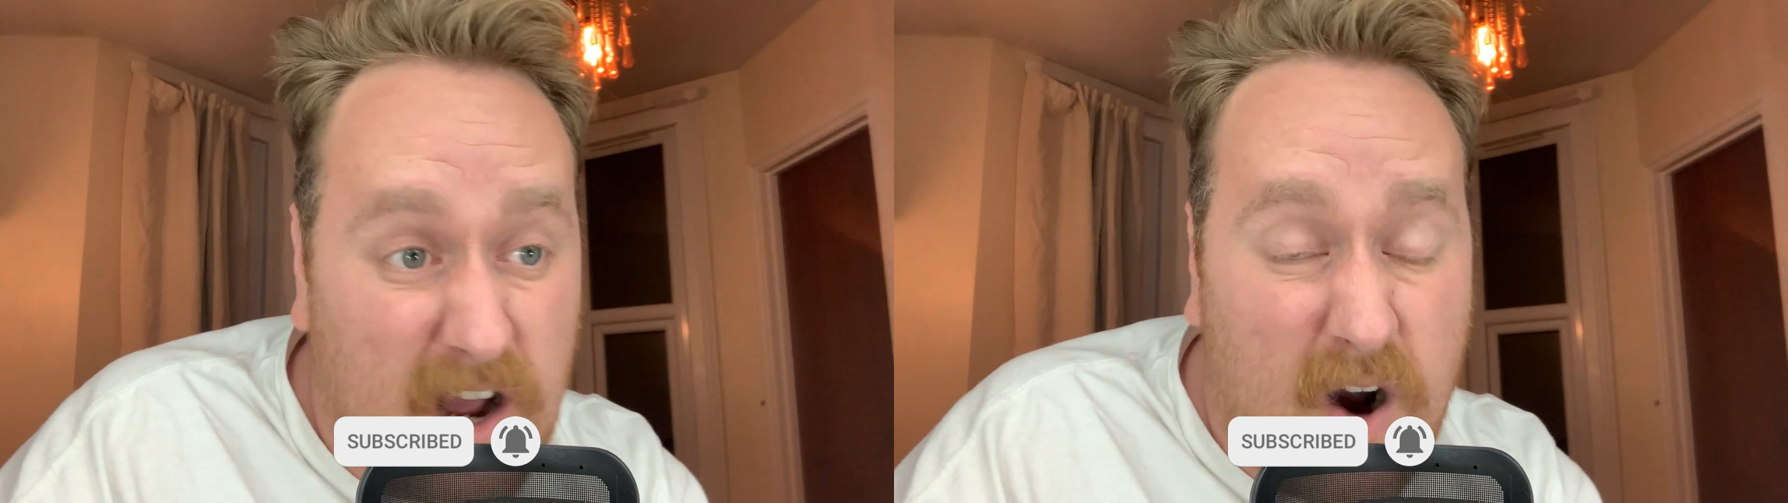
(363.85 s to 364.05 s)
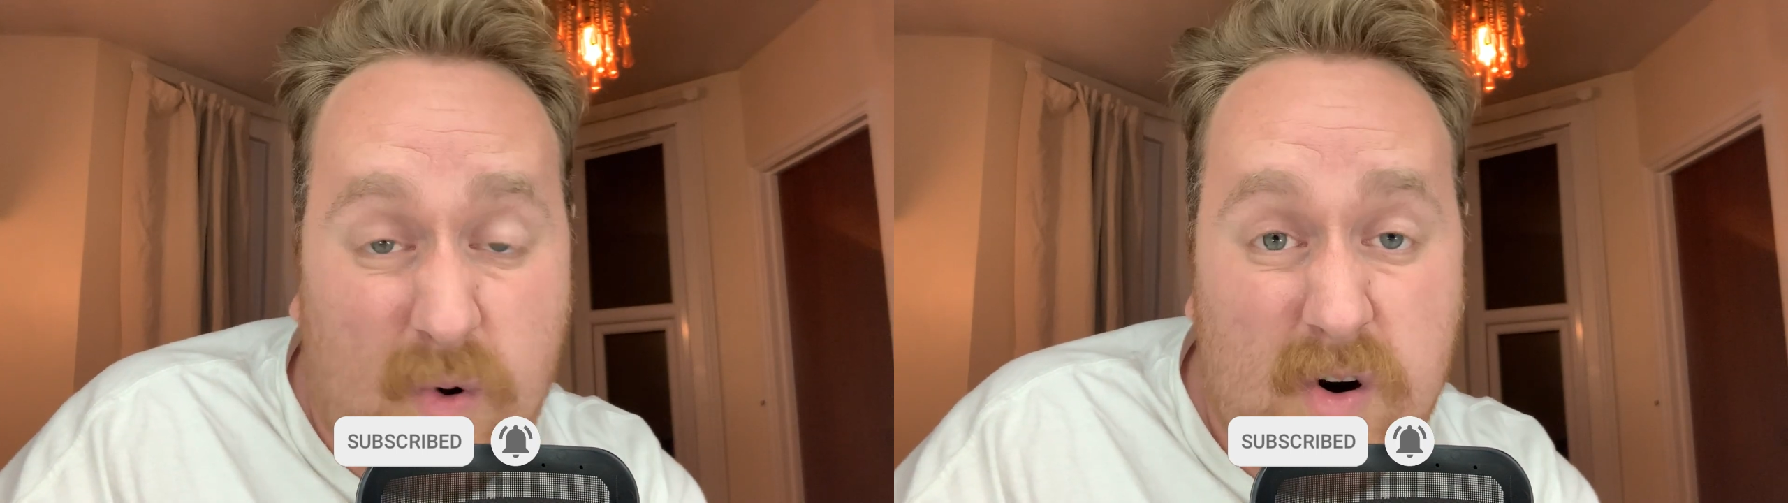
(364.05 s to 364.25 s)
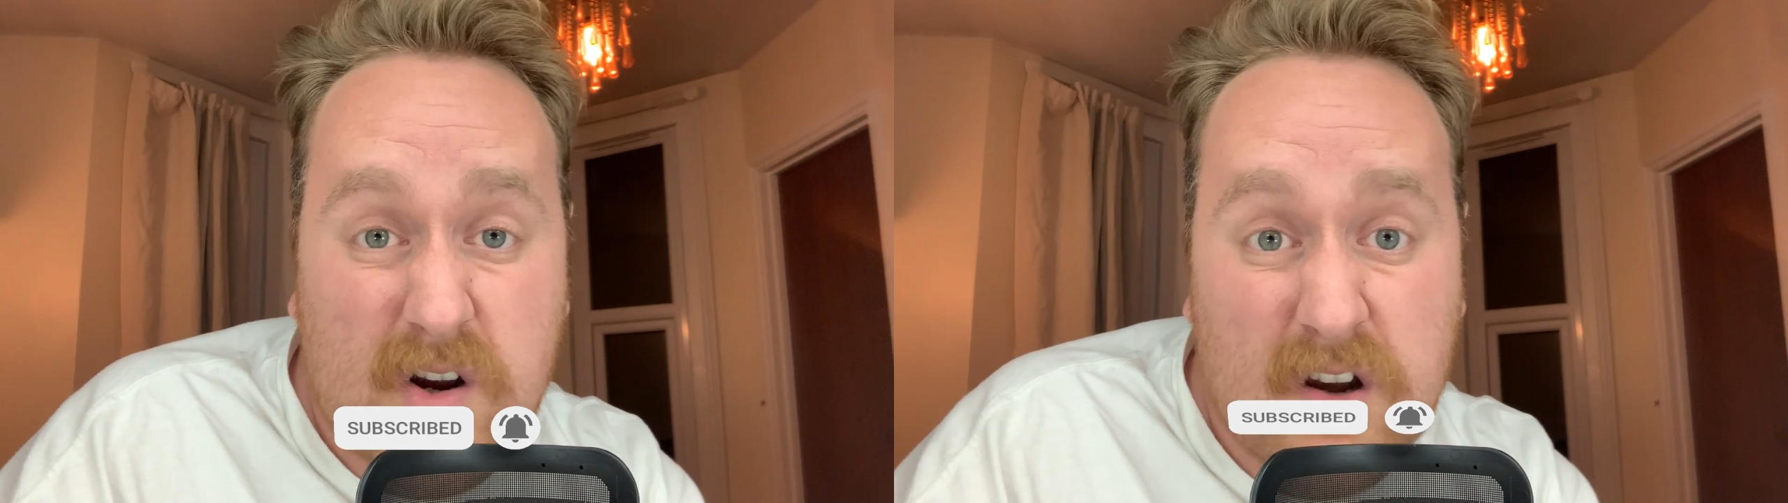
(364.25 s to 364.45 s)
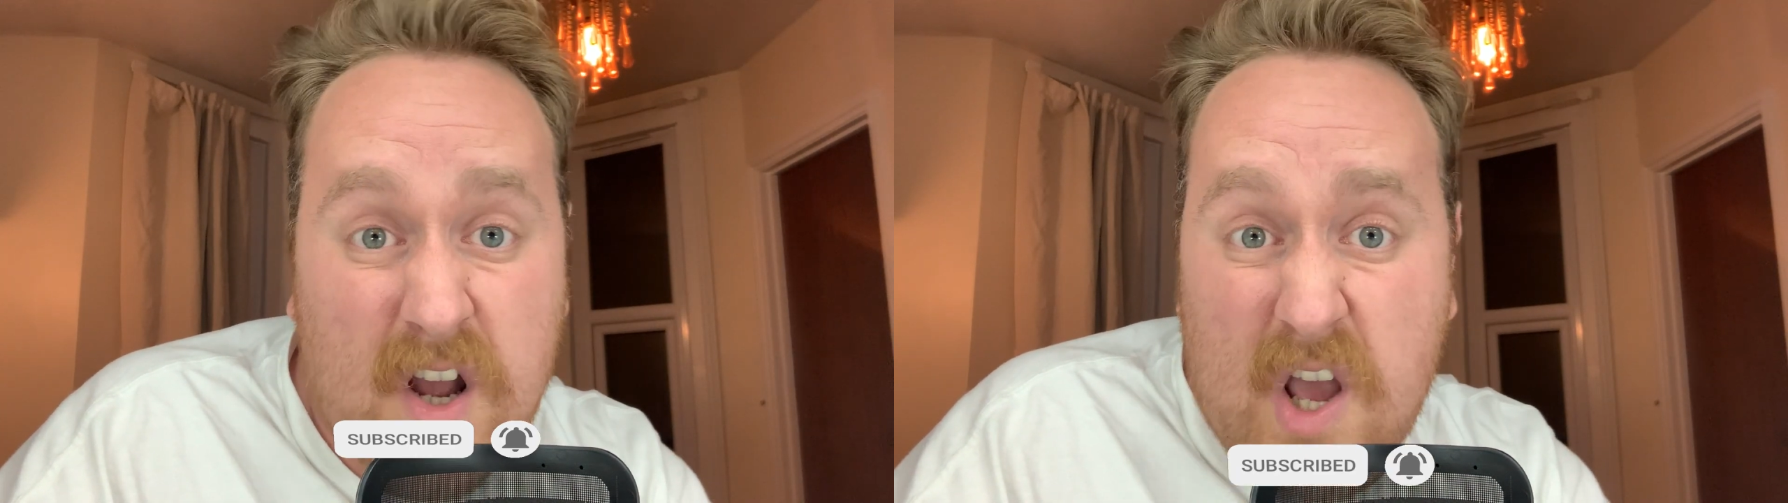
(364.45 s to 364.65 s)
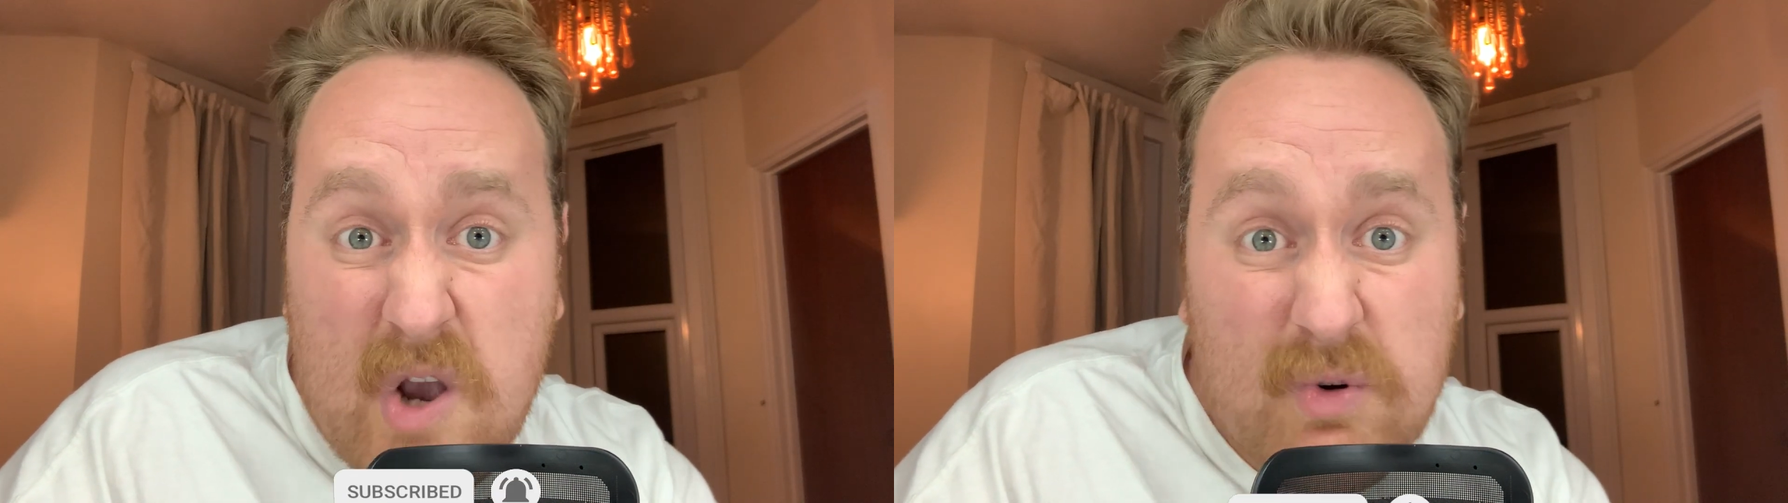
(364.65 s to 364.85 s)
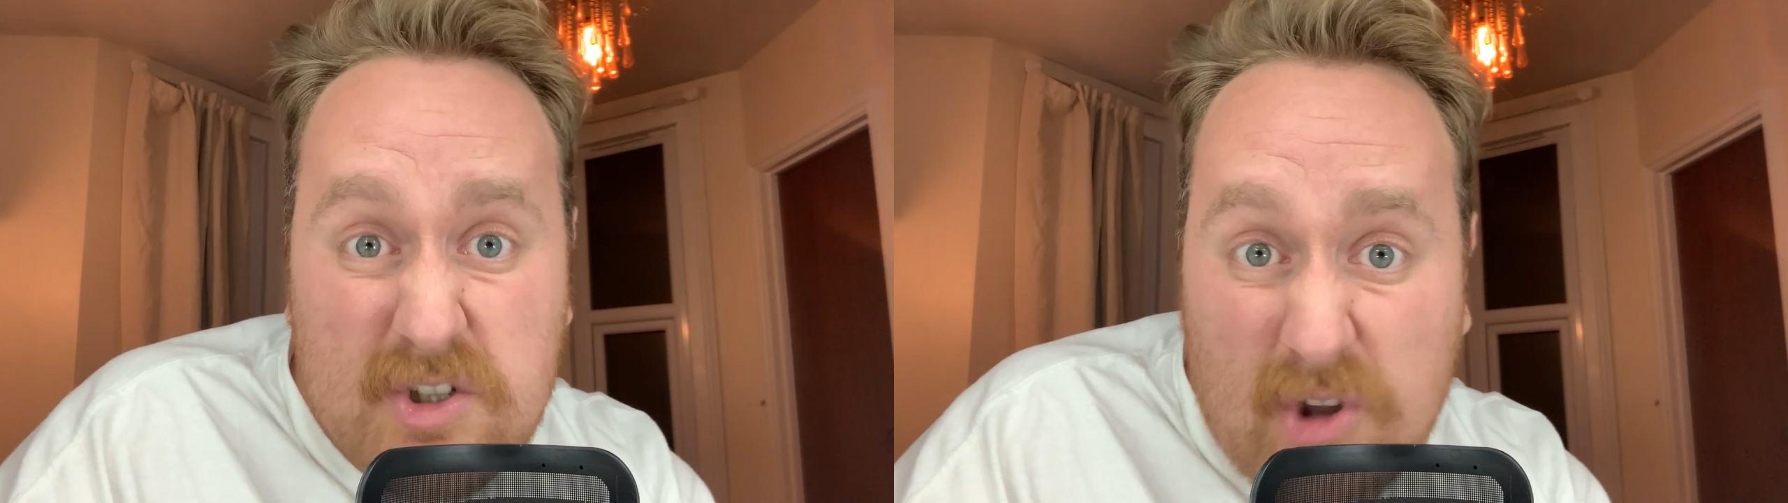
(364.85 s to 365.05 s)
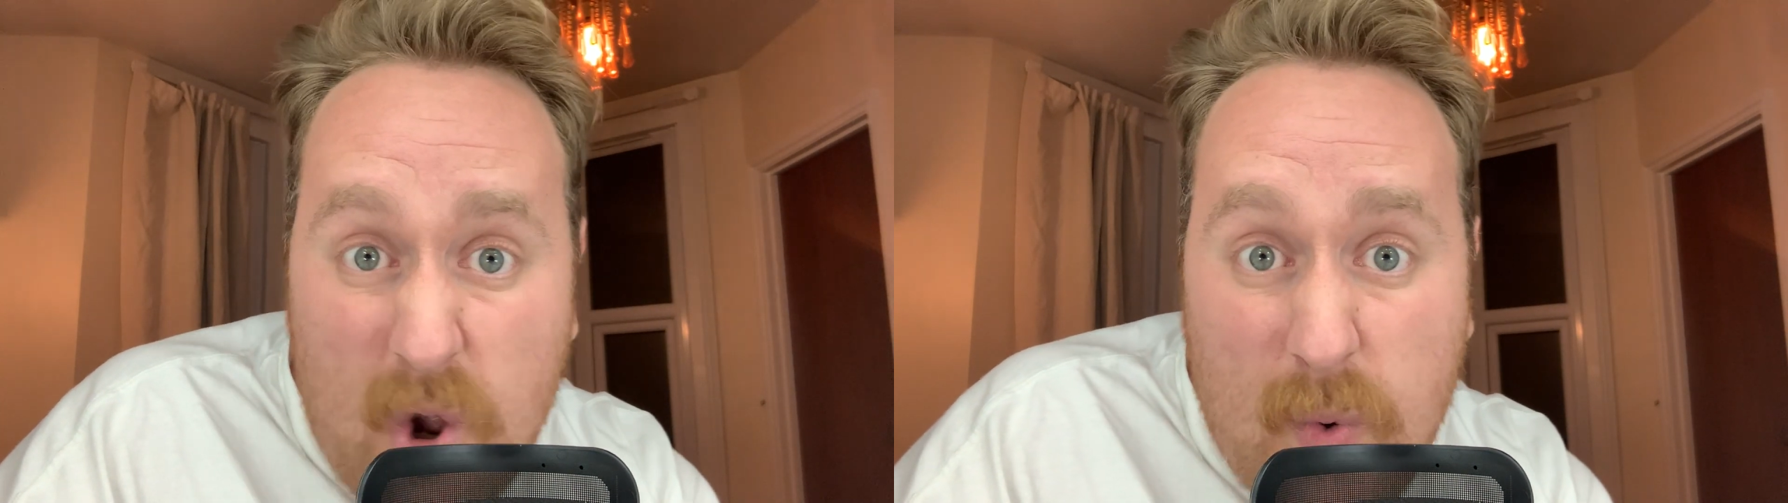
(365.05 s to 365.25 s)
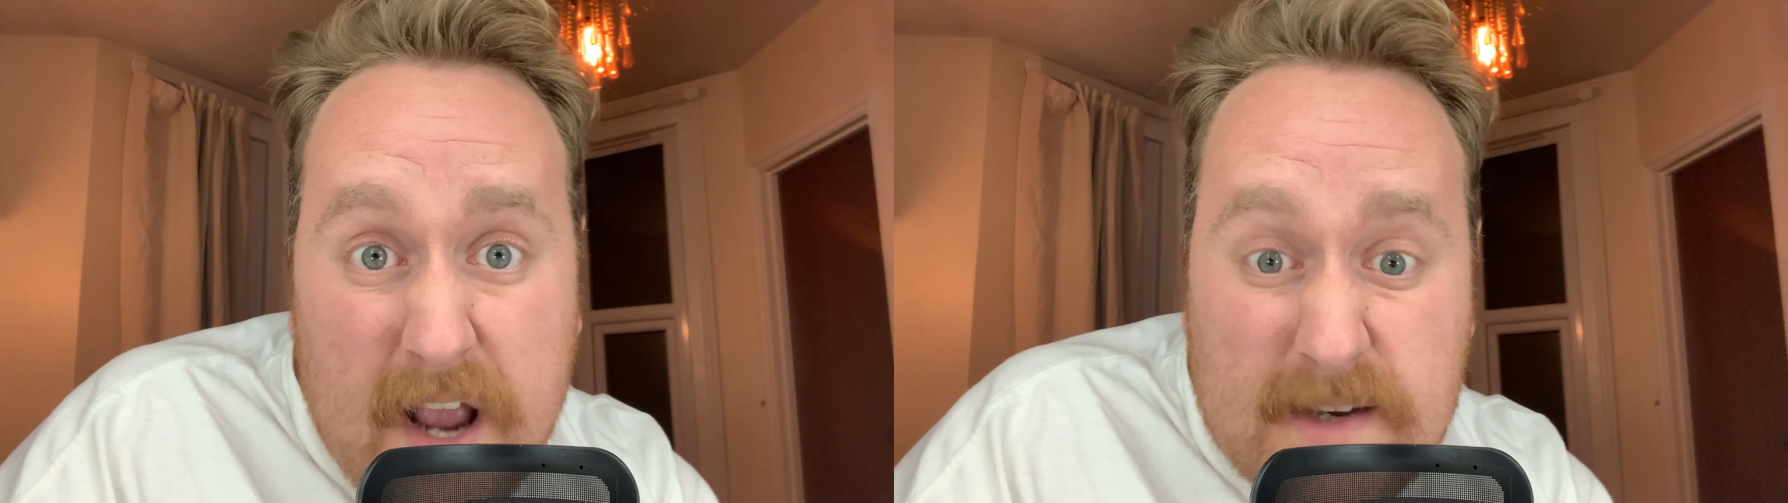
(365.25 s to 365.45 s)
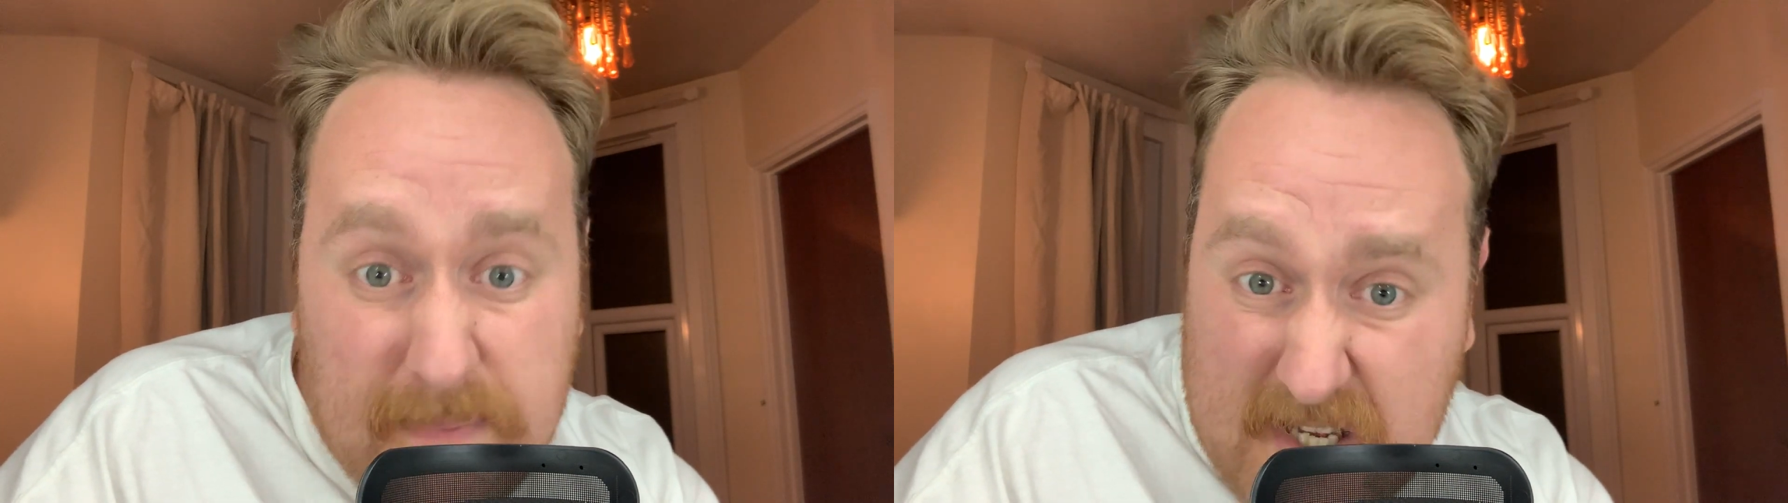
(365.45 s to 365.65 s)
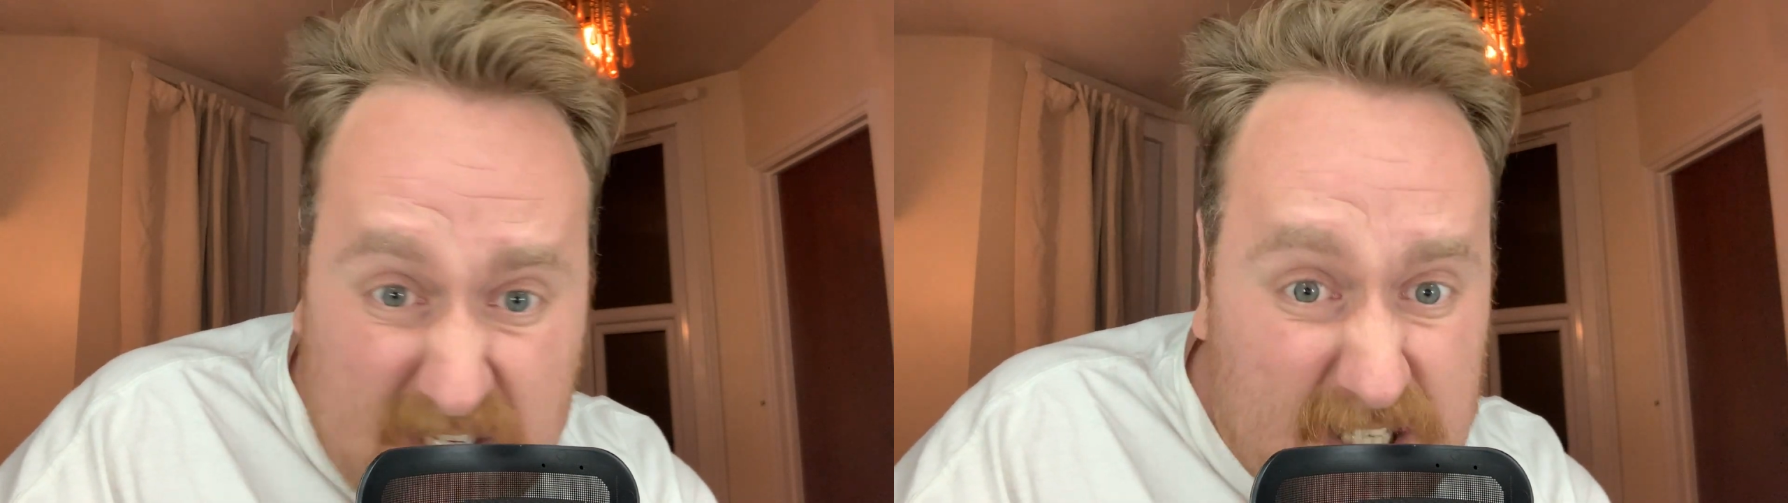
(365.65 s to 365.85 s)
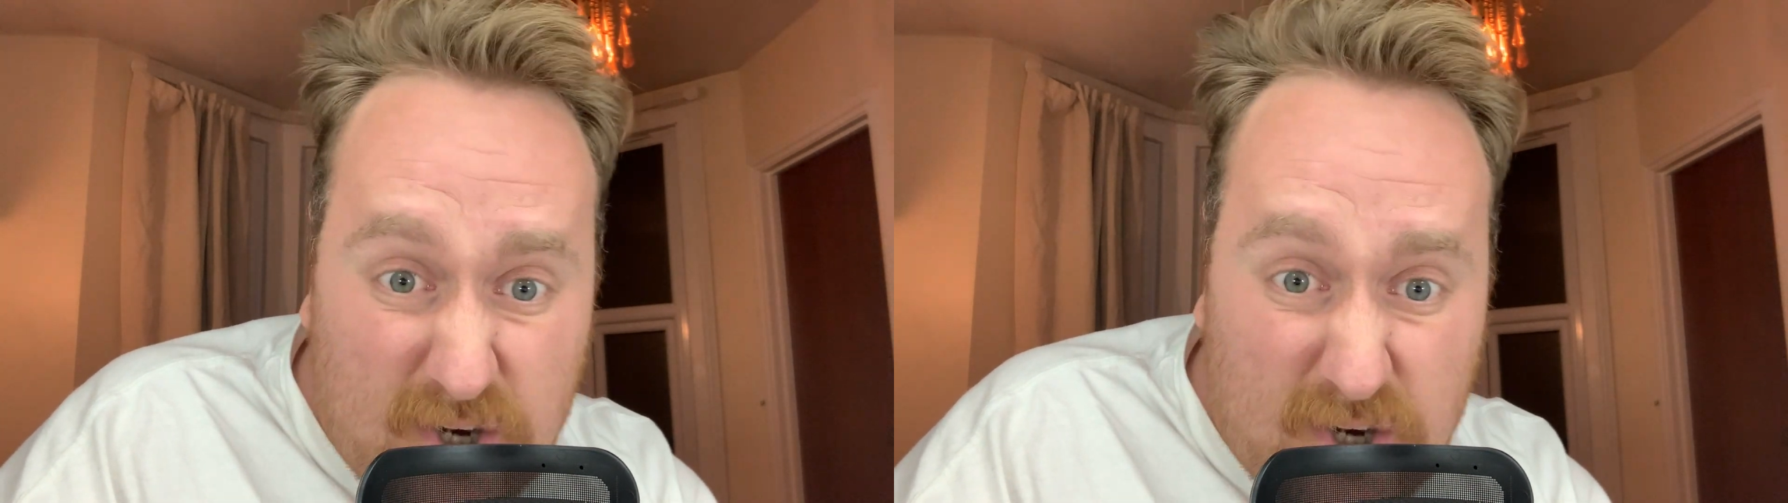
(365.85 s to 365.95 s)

Kyle Walker was nowhere to be seen.